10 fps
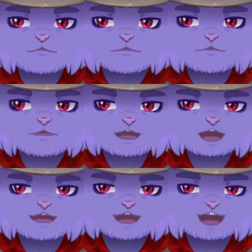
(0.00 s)
There's also a
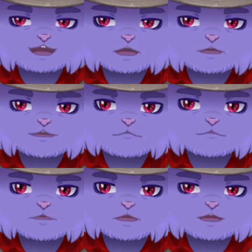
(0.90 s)
lot of weird
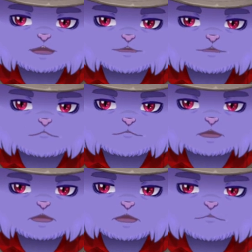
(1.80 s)
issues with
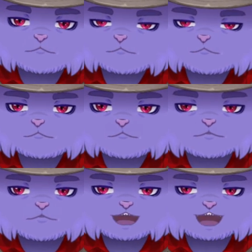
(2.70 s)
the
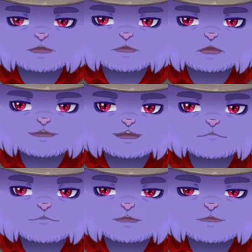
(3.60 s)
way
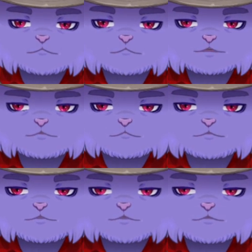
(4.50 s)
that, like